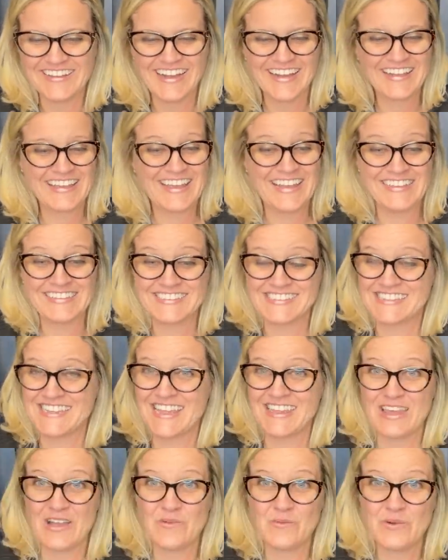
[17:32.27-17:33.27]
I can't
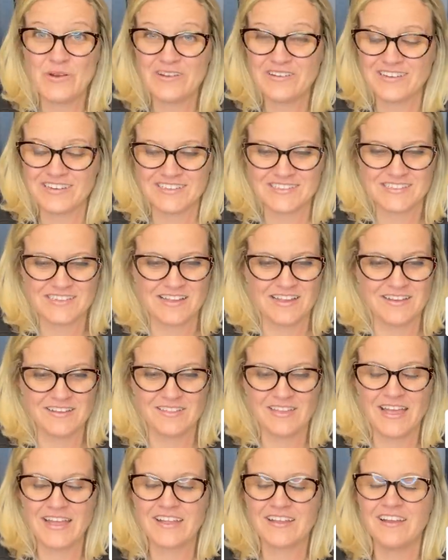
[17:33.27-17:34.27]
say that word. It's kind
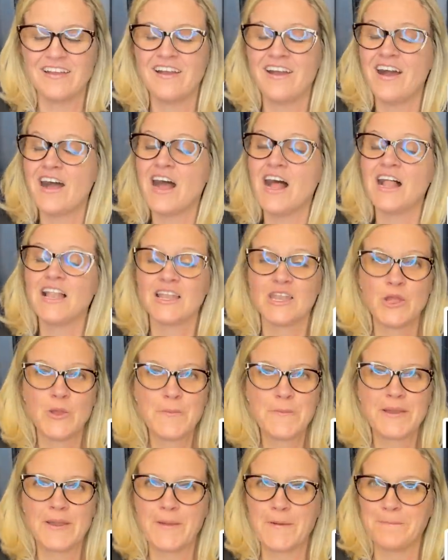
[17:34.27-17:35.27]
of like
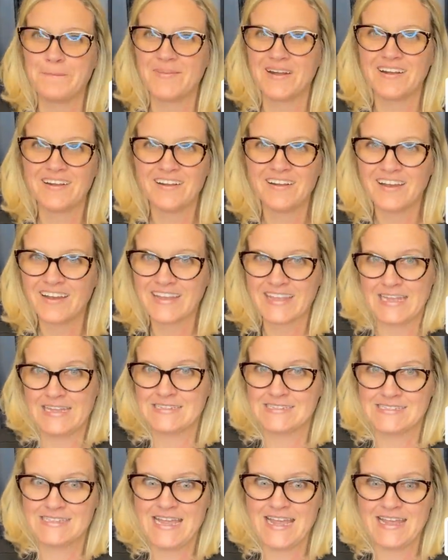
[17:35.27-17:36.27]
aluminum. I
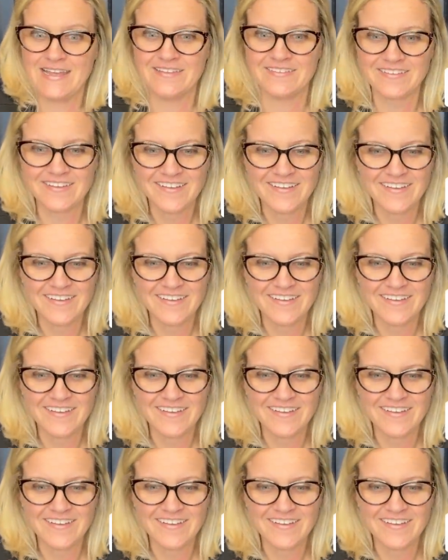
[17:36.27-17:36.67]
can't say it.